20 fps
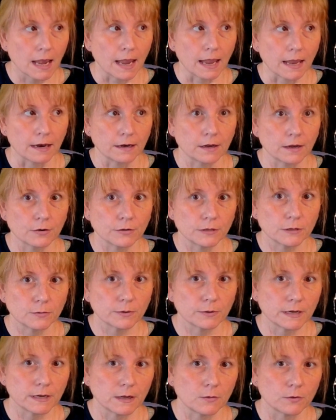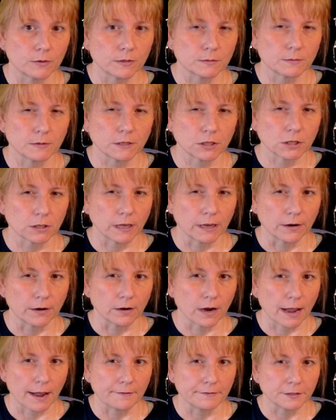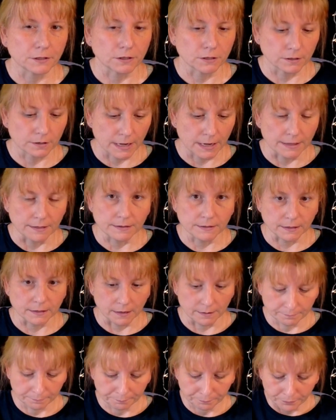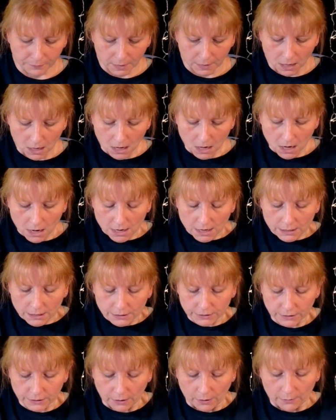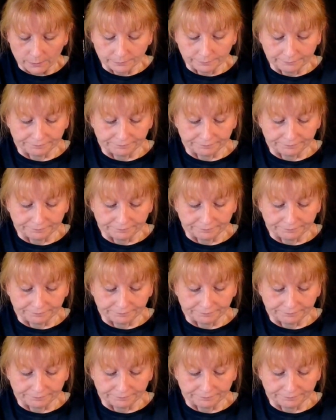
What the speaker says: and cozy reading was much later after in the sun. So,